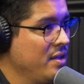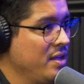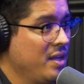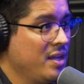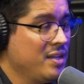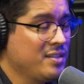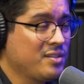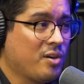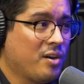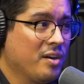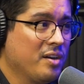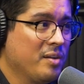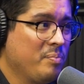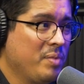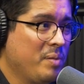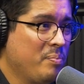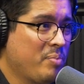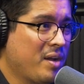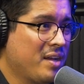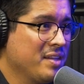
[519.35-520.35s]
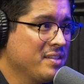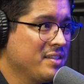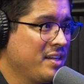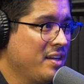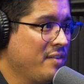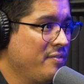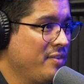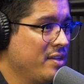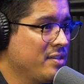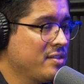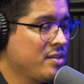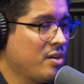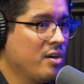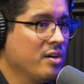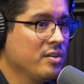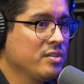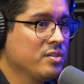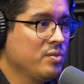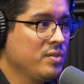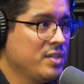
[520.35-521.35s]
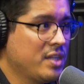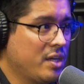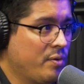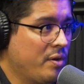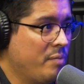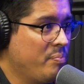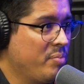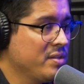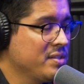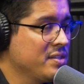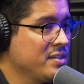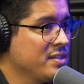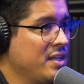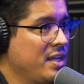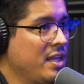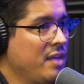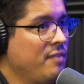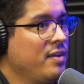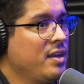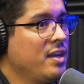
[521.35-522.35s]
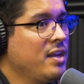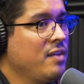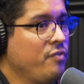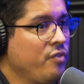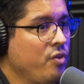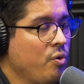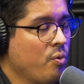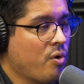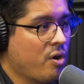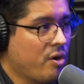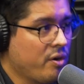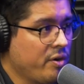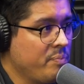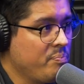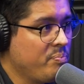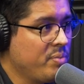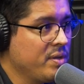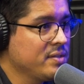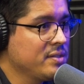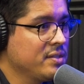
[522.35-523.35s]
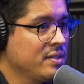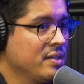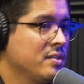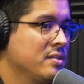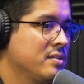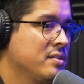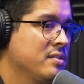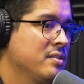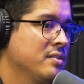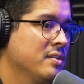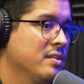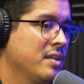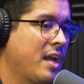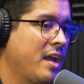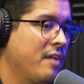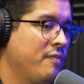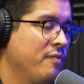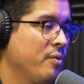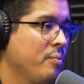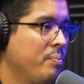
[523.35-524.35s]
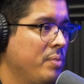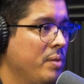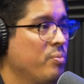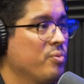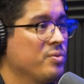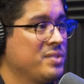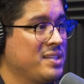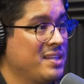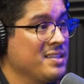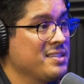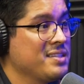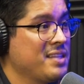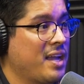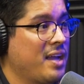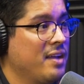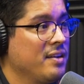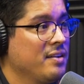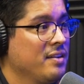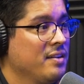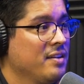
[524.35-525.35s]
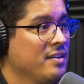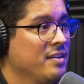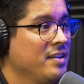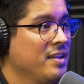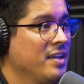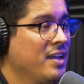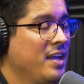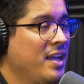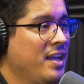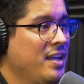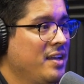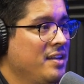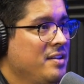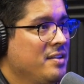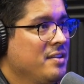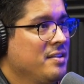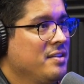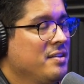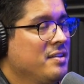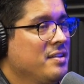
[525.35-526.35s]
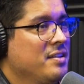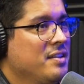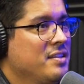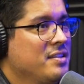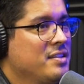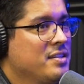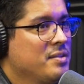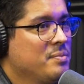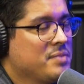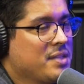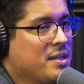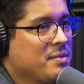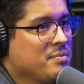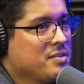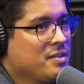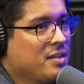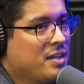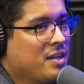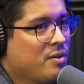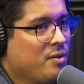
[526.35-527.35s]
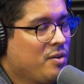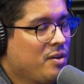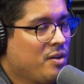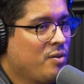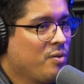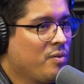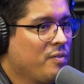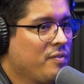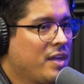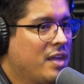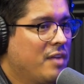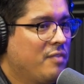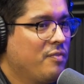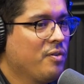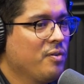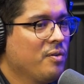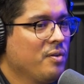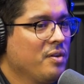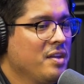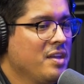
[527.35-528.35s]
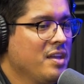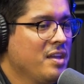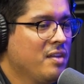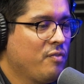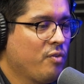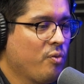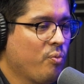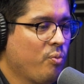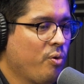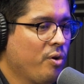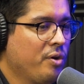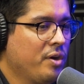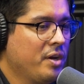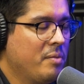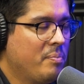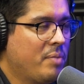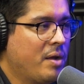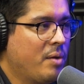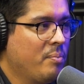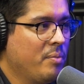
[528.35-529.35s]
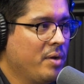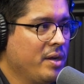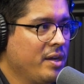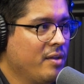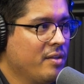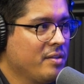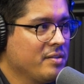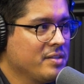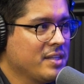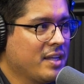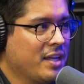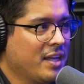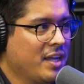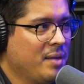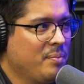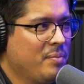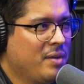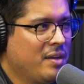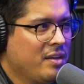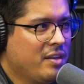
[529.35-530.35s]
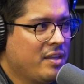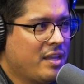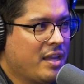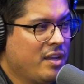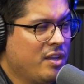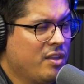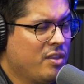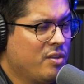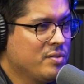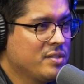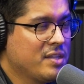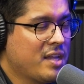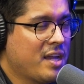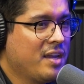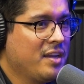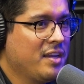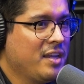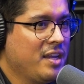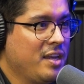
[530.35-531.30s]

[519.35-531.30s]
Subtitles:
it's hard to be positive. It's hard to generate business. And even if you are in business, I feel people sense that. And sometimes, if you're worried about money all the time and that there's not